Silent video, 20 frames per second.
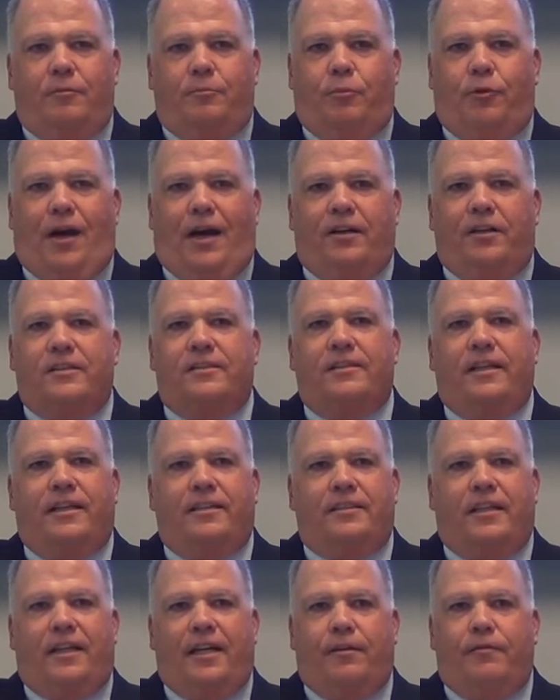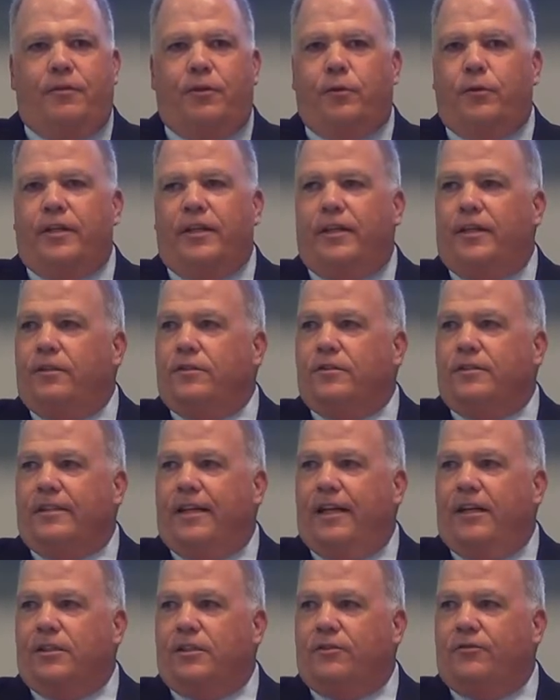Proud of saying that I have 3 Eagle
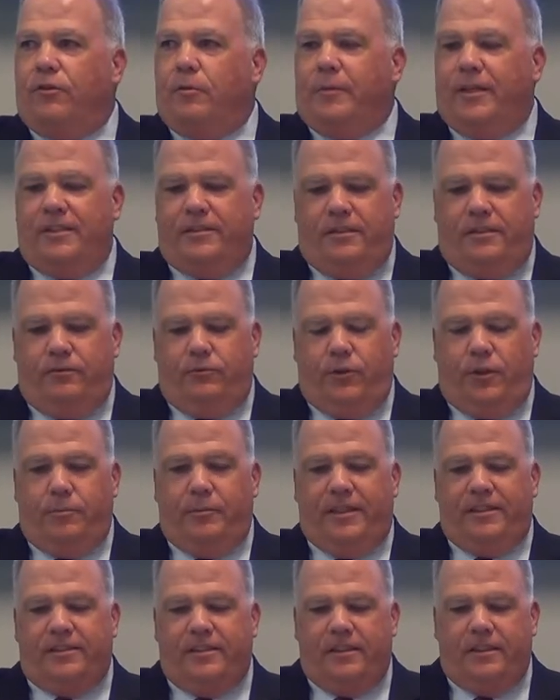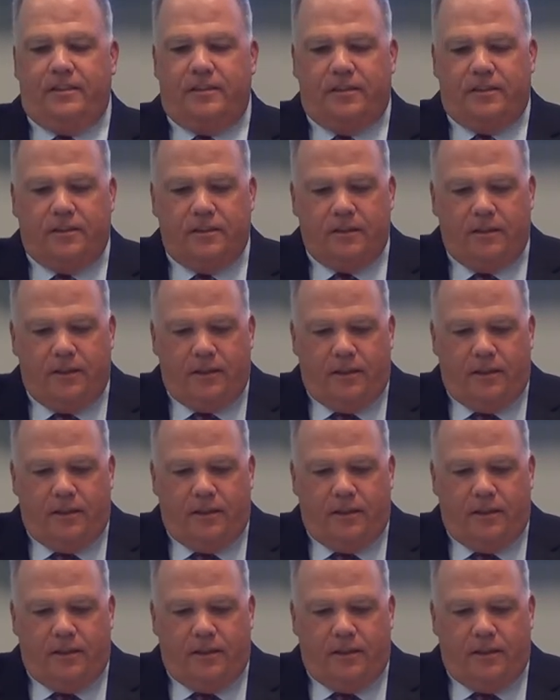Scouts with my sons.